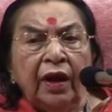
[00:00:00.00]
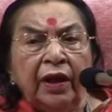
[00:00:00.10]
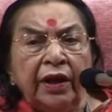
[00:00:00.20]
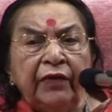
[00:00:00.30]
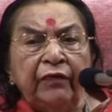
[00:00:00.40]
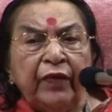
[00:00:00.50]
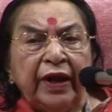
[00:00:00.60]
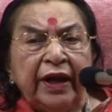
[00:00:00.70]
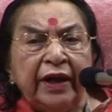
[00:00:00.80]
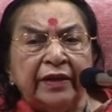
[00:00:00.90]
If one
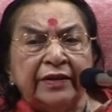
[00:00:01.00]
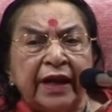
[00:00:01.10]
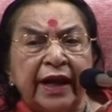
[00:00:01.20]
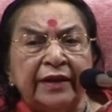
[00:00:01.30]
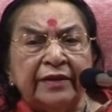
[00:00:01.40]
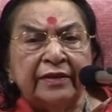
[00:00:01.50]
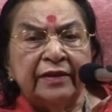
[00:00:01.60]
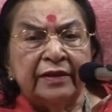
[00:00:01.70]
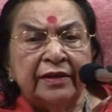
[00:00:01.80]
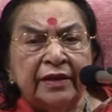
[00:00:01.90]
understands
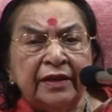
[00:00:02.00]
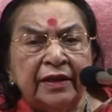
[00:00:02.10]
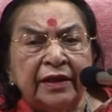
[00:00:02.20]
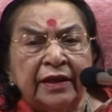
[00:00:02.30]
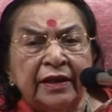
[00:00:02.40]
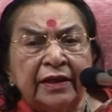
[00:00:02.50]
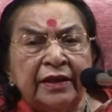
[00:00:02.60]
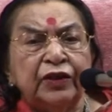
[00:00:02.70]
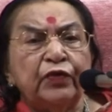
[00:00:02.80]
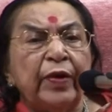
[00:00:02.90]

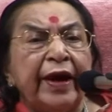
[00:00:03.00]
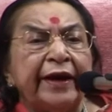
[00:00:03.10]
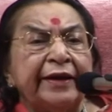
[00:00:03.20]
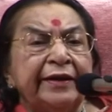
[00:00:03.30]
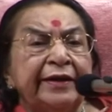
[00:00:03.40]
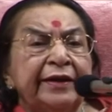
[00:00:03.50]
this fact,